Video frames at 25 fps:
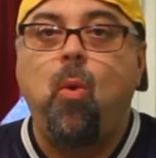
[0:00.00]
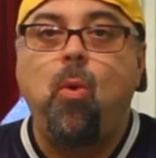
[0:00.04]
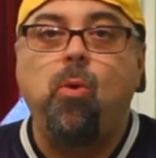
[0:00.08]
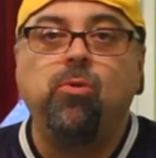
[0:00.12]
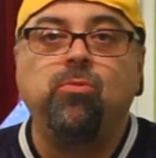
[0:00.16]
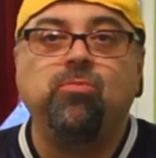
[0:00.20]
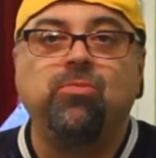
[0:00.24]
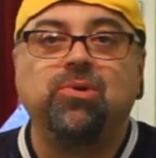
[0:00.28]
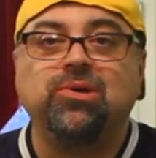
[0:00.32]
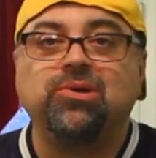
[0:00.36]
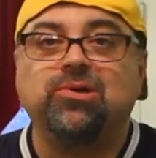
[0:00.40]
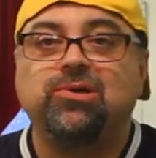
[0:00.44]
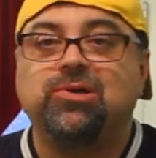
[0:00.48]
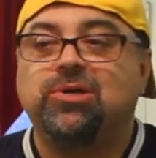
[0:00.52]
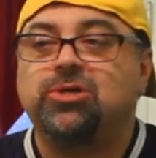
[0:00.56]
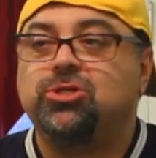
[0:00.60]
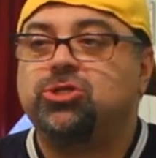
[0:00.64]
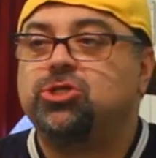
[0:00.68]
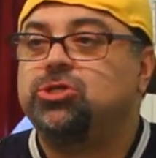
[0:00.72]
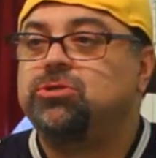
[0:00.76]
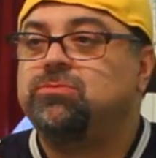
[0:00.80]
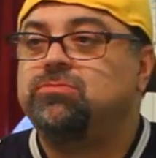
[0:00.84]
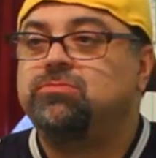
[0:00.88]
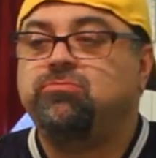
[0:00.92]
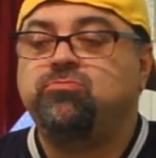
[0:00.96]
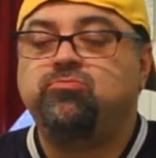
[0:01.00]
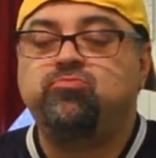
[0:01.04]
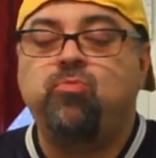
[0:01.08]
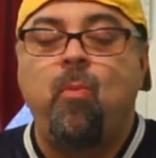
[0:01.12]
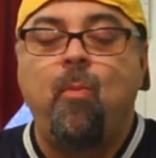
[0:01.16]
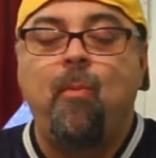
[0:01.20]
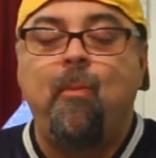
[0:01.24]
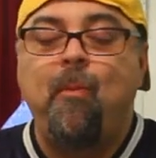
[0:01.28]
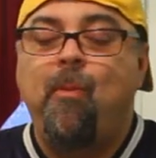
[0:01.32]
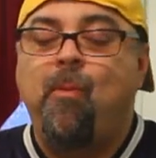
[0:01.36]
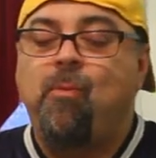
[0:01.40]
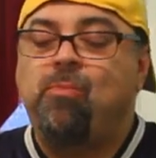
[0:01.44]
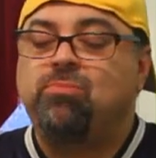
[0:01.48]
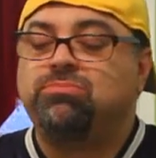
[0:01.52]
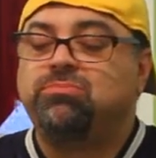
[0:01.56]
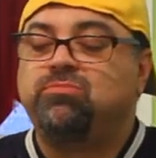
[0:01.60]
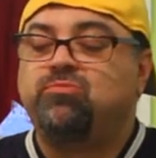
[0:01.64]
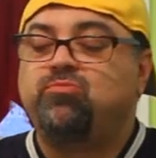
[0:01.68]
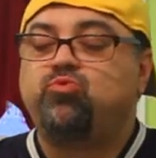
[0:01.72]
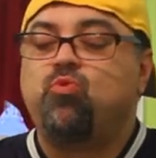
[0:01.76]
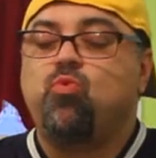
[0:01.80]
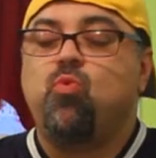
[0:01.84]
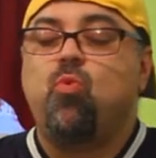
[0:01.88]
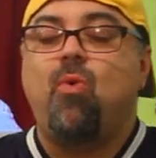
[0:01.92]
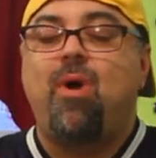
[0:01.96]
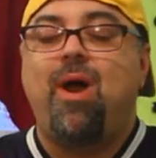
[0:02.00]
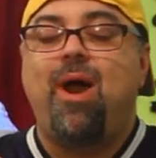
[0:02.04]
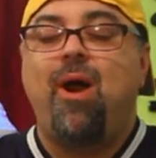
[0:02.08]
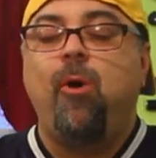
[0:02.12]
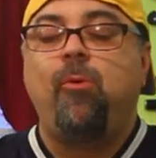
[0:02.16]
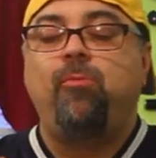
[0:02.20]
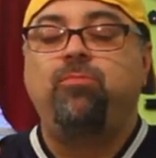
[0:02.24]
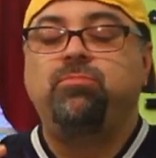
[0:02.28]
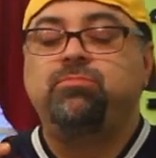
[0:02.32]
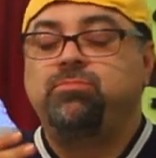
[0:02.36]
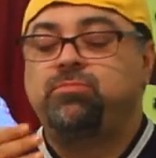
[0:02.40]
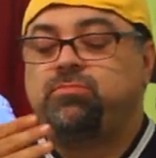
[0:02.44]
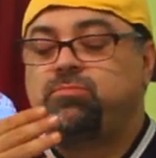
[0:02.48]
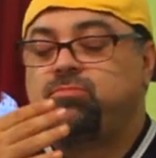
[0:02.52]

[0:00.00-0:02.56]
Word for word: Oh my gosh. Wow.